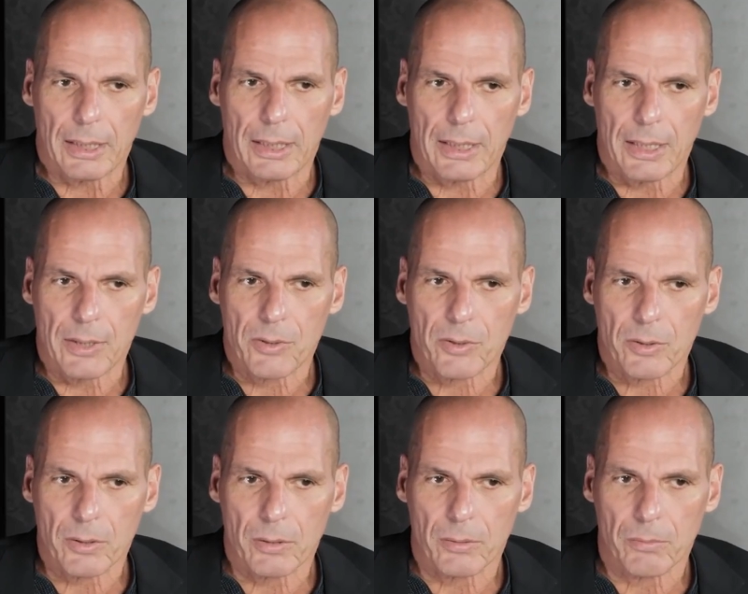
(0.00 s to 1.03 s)

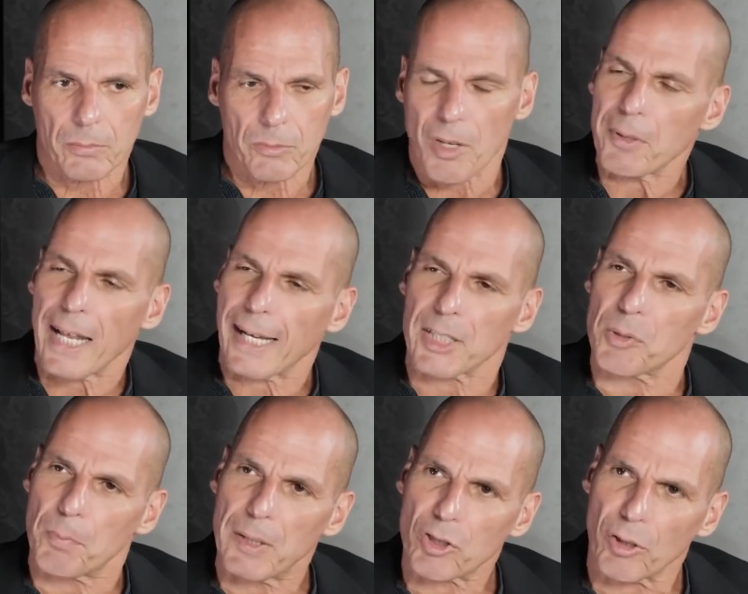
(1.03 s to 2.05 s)
is something like a
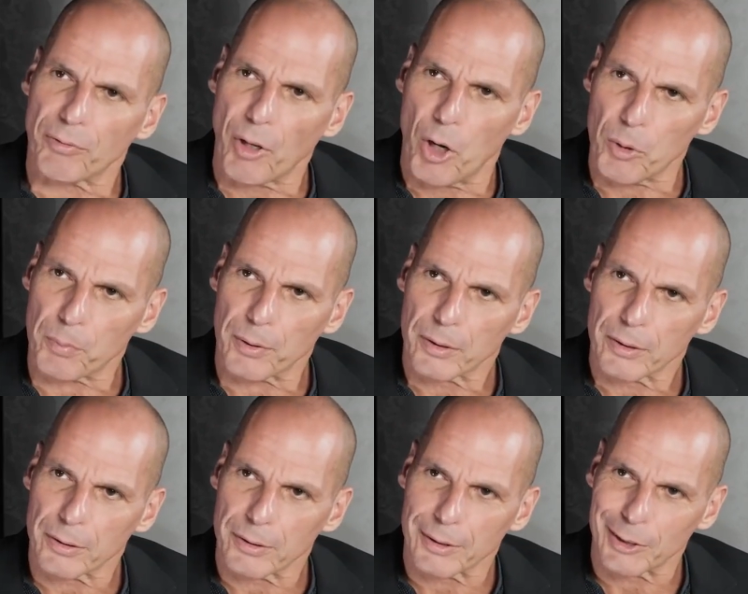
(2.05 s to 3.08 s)
speech of hope
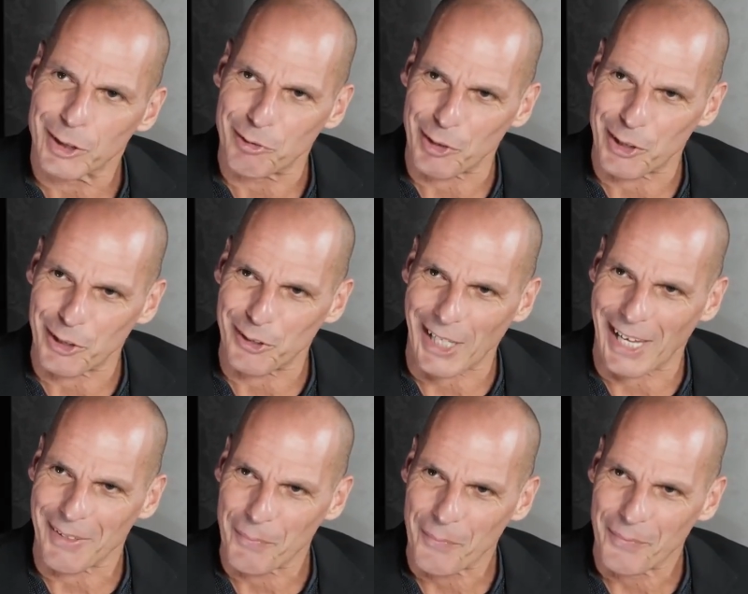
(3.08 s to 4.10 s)
for the
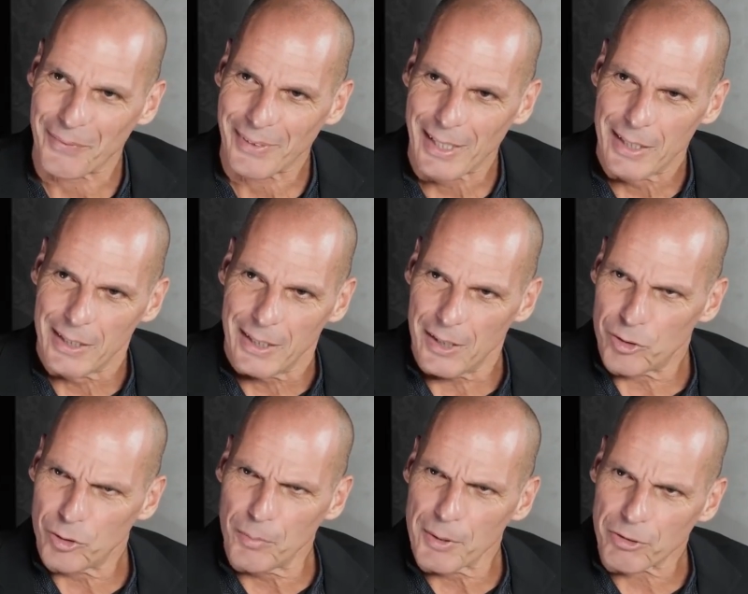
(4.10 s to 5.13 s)
UK.
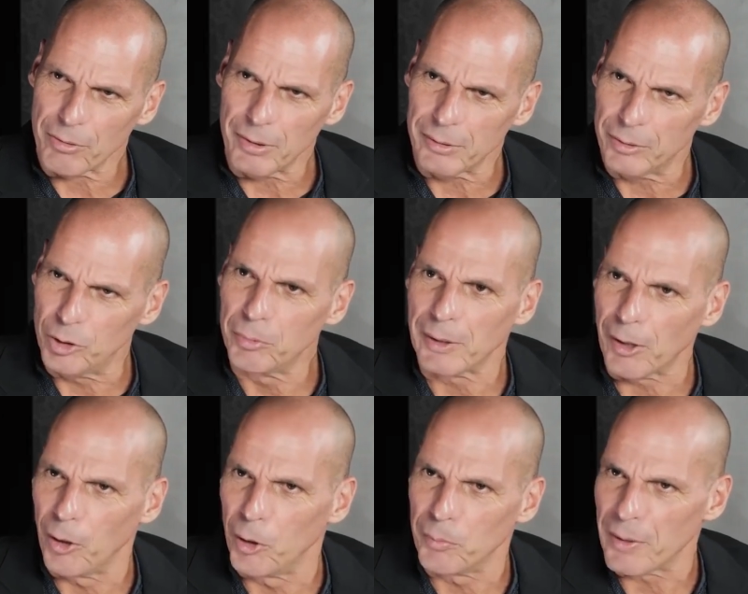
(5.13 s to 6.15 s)
There's too much doom
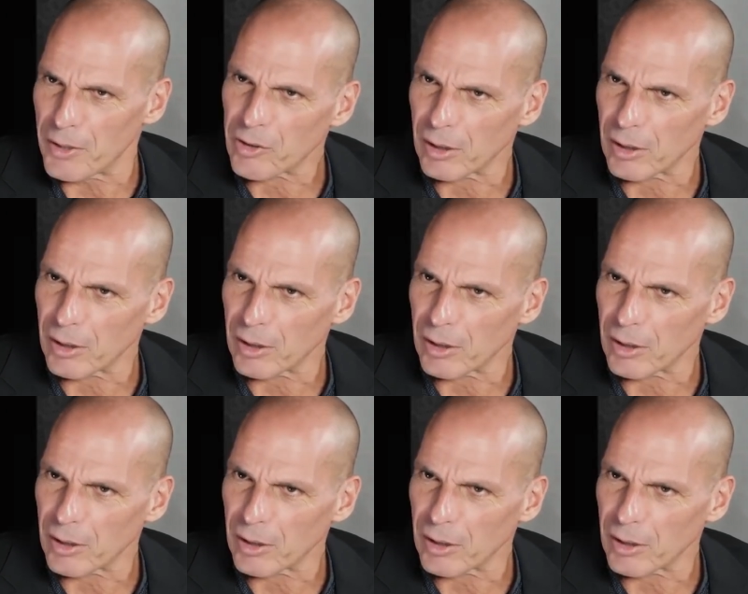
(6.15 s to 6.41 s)
and gloom in this